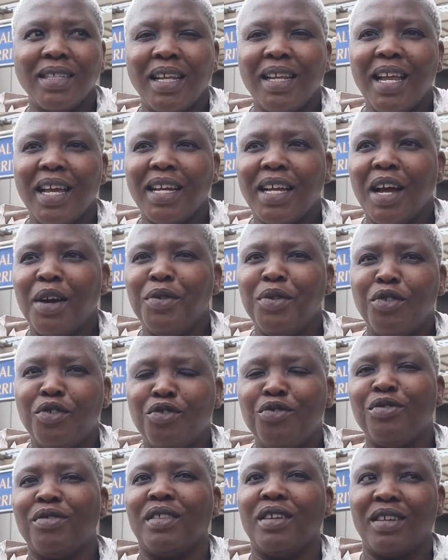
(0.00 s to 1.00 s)
I like how you
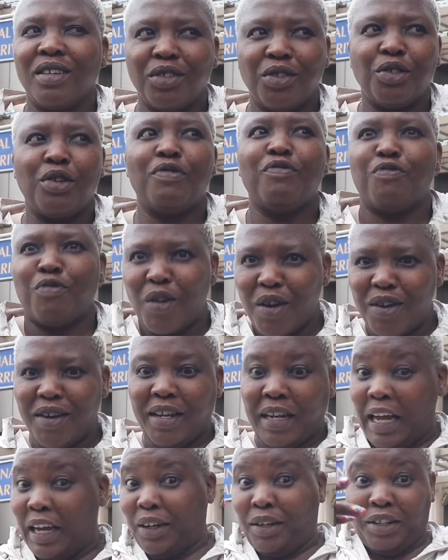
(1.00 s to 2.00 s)
do things. You're very
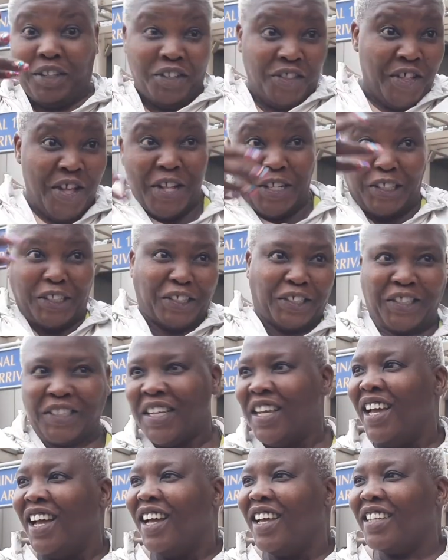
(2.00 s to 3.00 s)
like, this
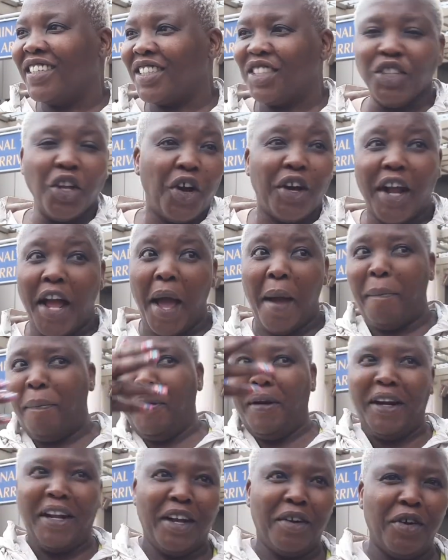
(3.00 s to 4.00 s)
is not
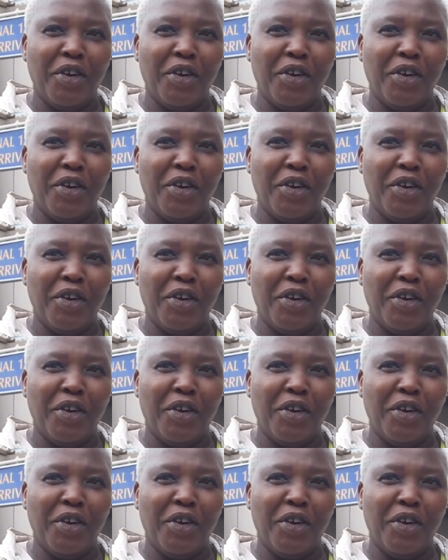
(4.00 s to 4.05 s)
happening.